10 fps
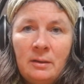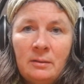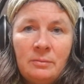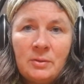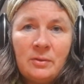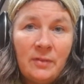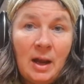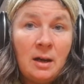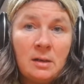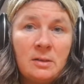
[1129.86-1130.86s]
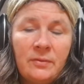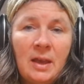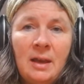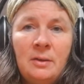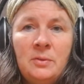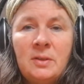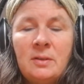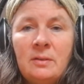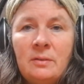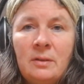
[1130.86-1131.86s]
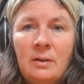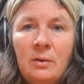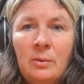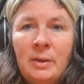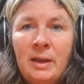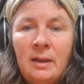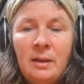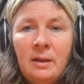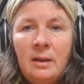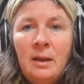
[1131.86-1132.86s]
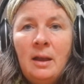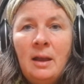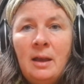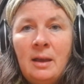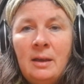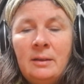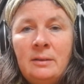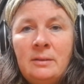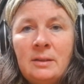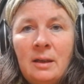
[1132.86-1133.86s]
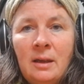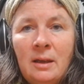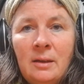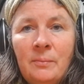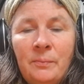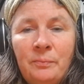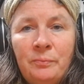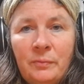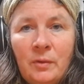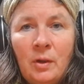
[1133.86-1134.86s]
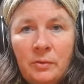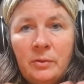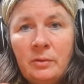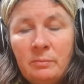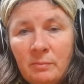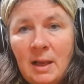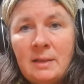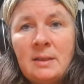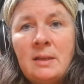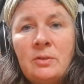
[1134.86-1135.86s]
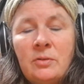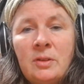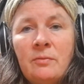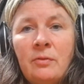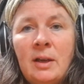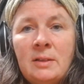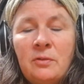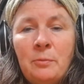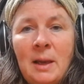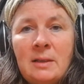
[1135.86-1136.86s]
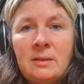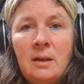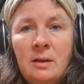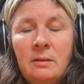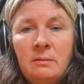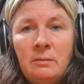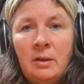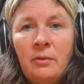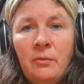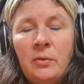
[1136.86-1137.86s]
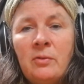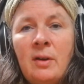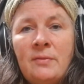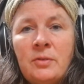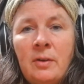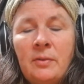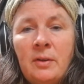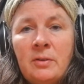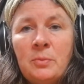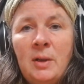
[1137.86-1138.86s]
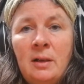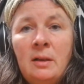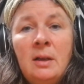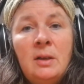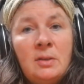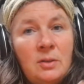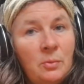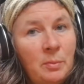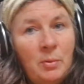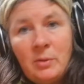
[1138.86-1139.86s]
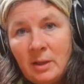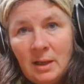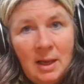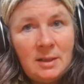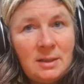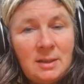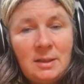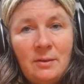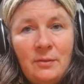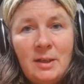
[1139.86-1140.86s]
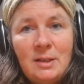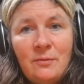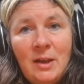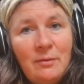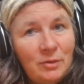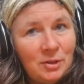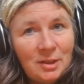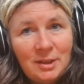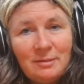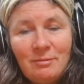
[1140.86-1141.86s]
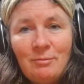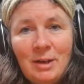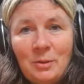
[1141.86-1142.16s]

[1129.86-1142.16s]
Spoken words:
sort of heart of the house, the hallway, and other ancestors and friends who've passed on, their photographs are on there as well. So we poured a glass of his favourite red